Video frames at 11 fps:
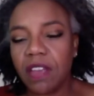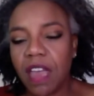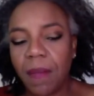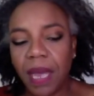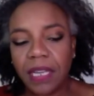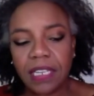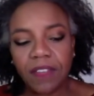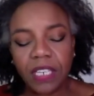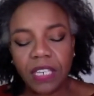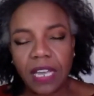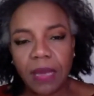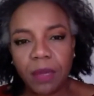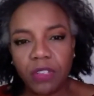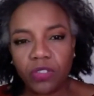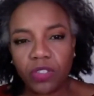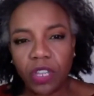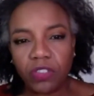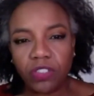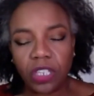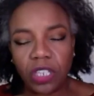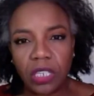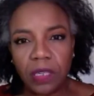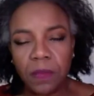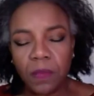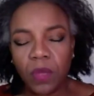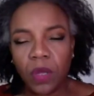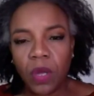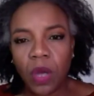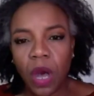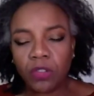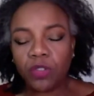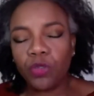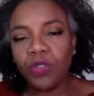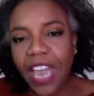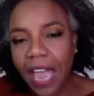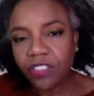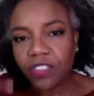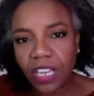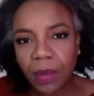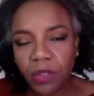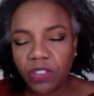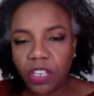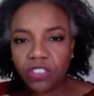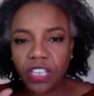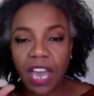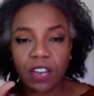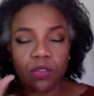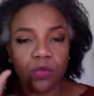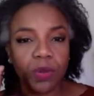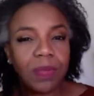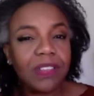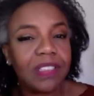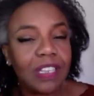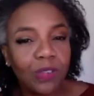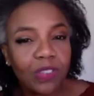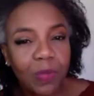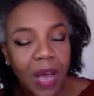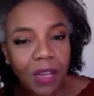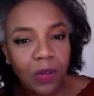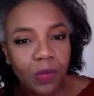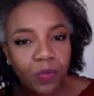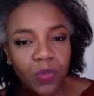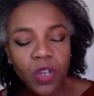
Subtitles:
Am I giving the image that do you catch the image that she had a grimace in her smile?